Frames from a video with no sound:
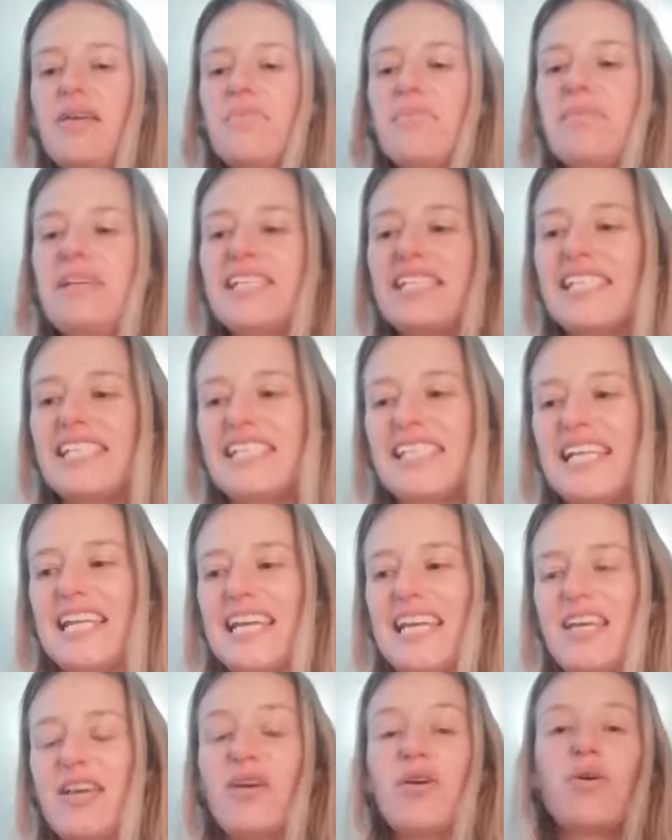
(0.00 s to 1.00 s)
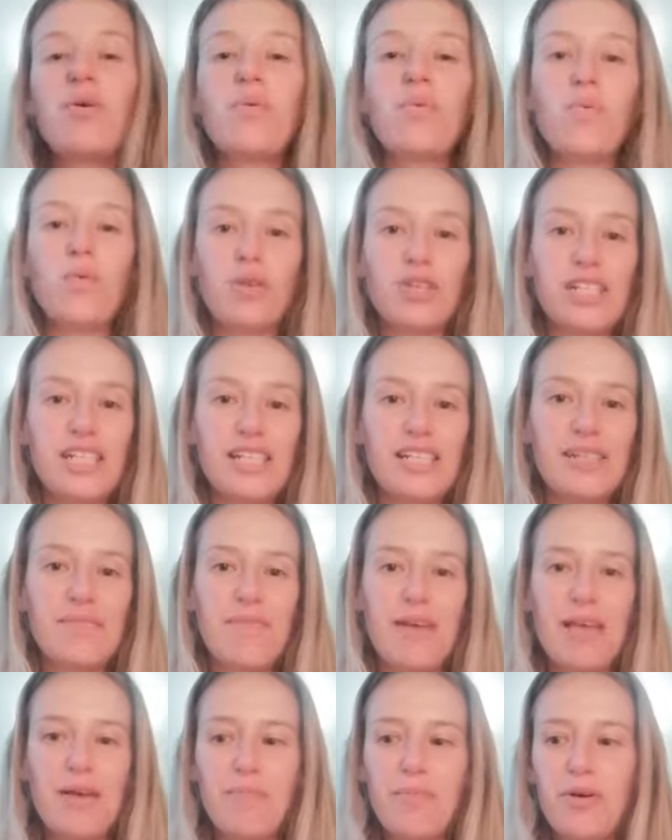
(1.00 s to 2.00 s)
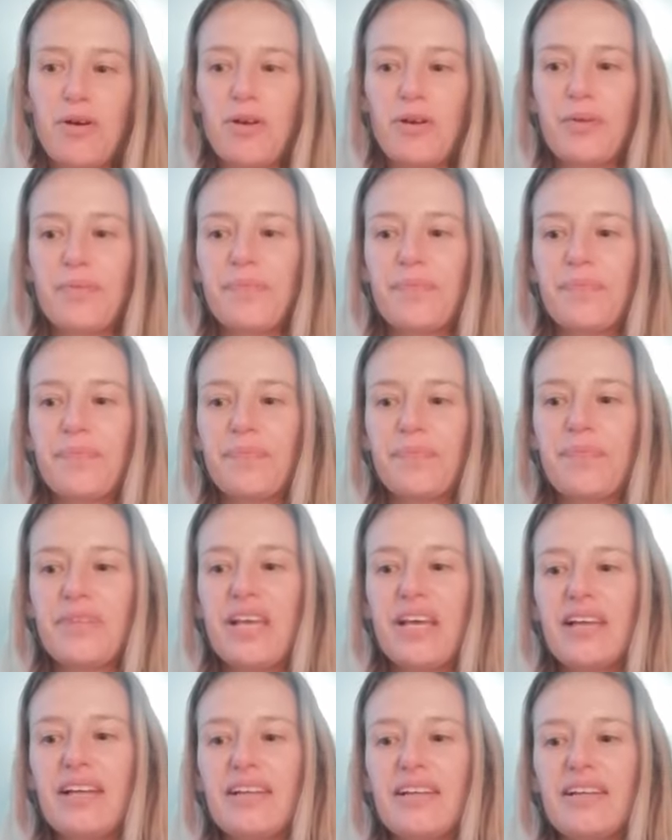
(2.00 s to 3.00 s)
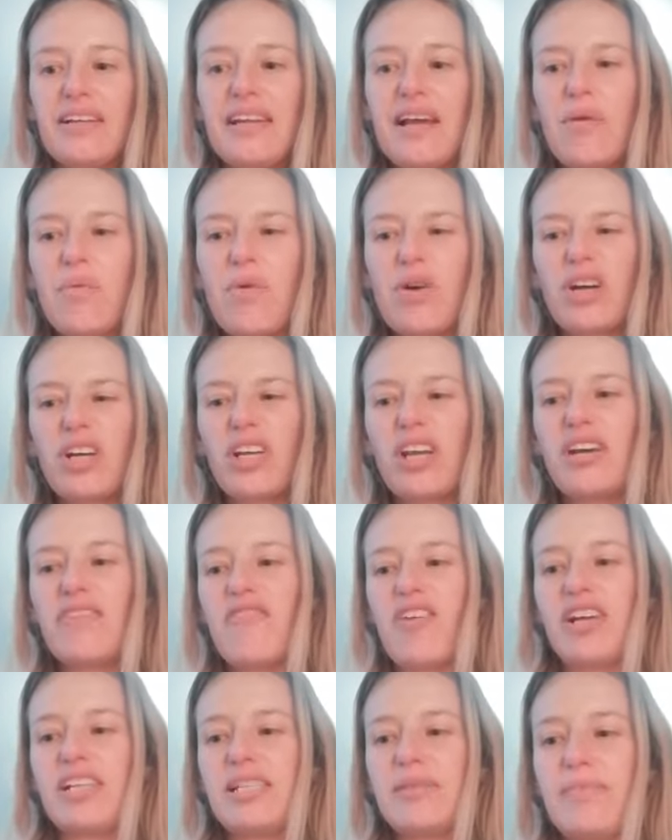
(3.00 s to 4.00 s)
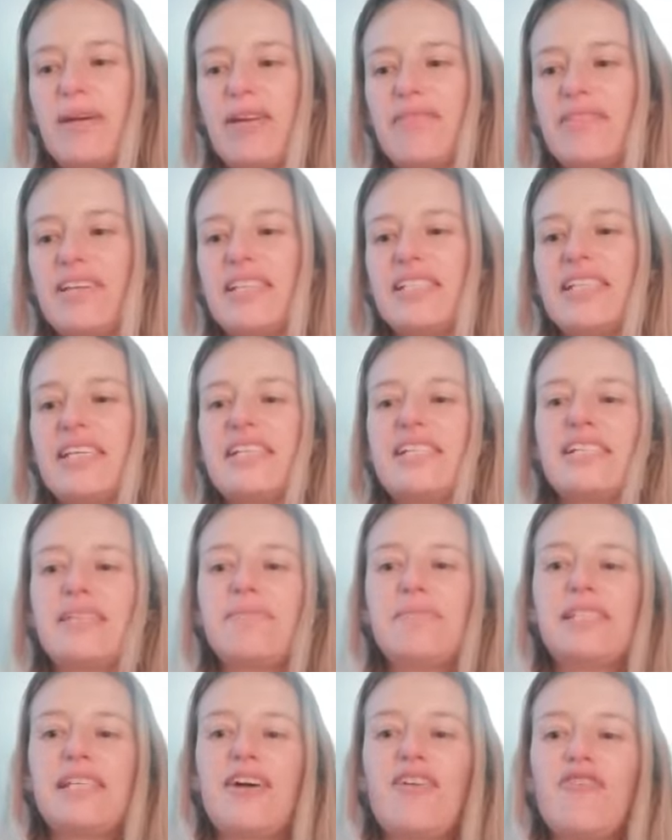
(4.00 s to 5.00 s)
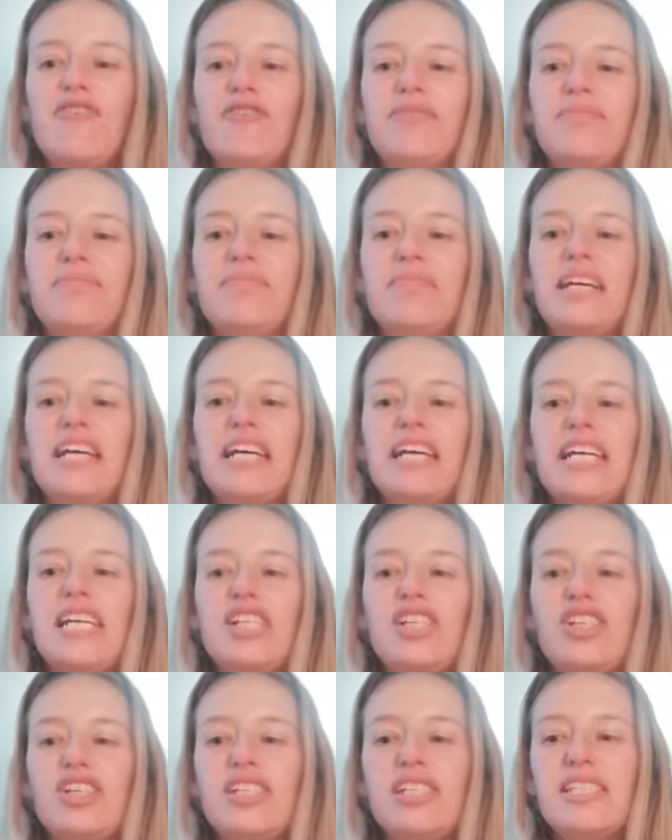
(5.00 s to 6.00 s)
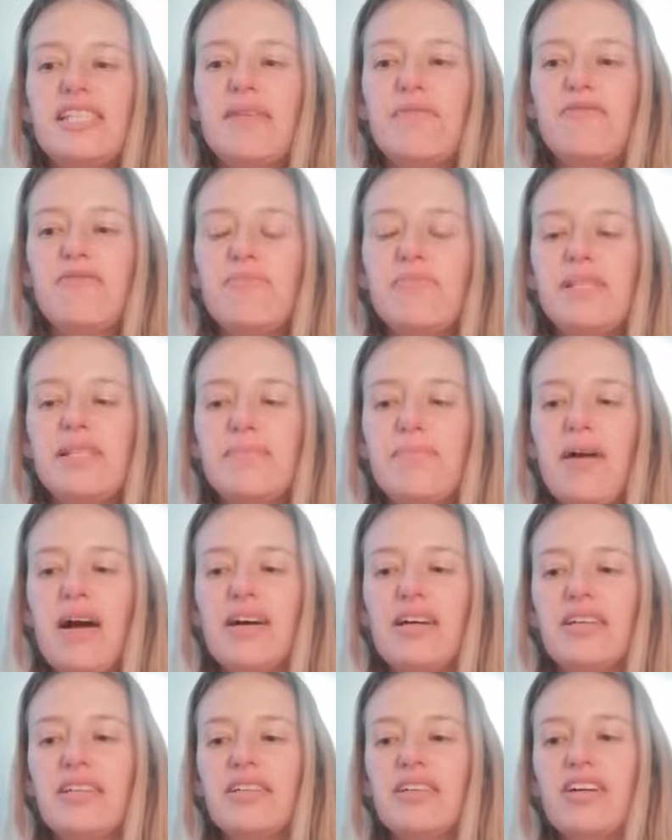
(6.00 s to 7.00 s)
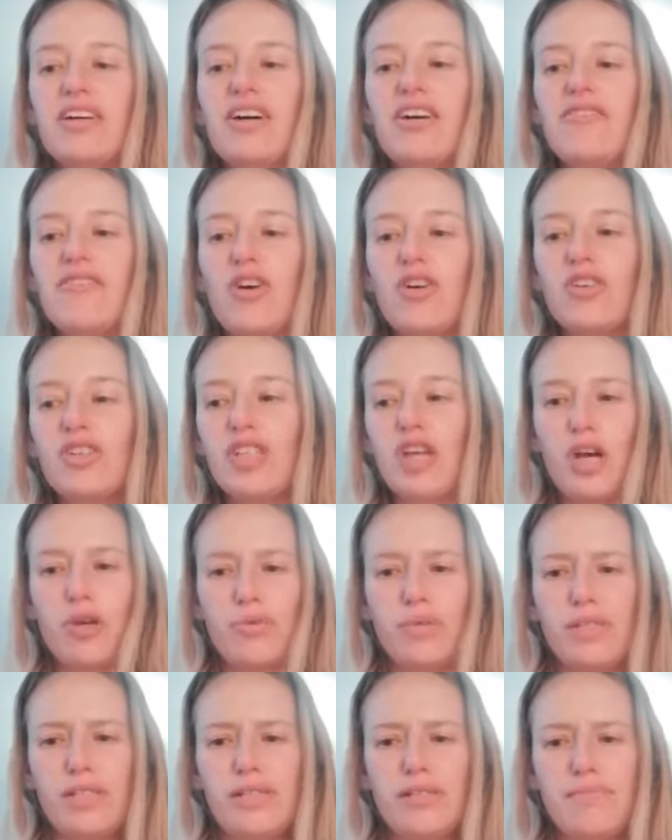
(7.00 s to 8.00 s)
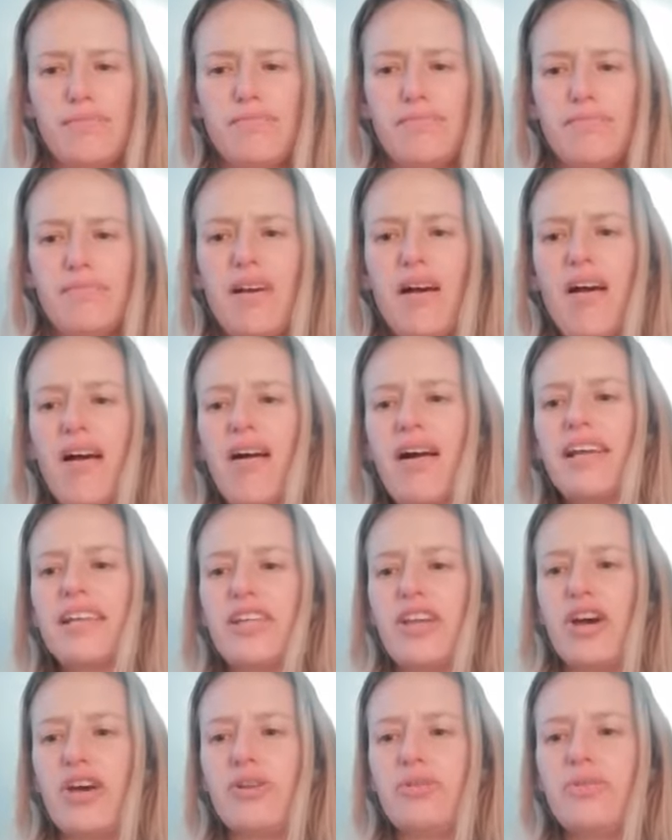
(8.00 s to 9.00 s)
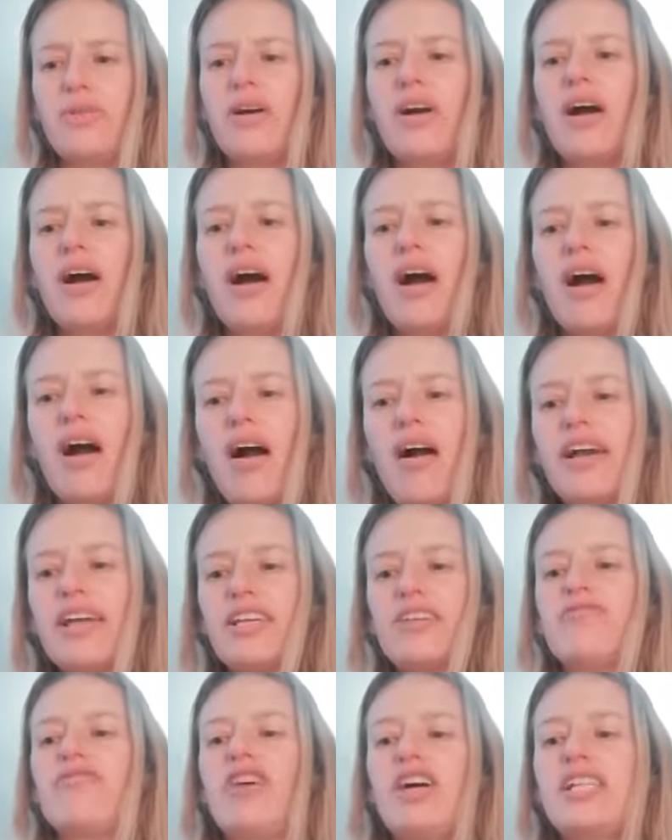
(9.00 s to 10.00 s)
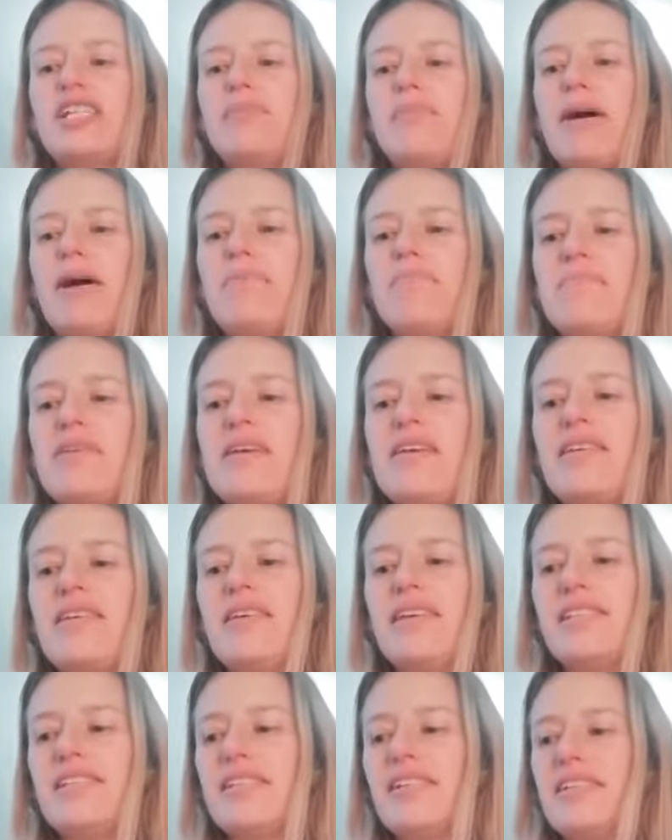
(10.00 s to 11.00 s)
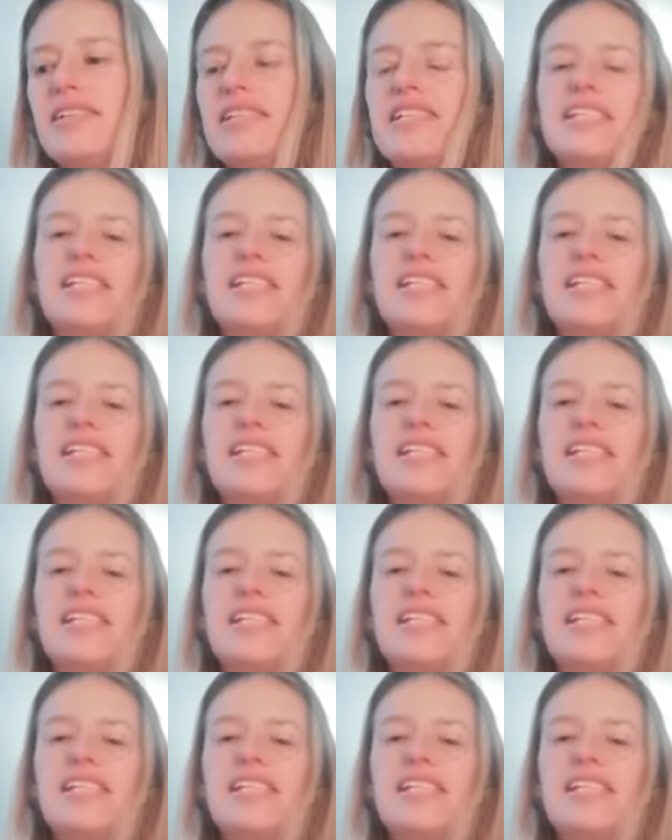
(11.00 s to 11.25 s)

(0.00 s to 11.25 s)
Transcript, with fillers: Mr. Silly wanted to make a book what can I write about? he said to himself. He took a sip from his mug of hot toast. I know. I can write about me, he suddenly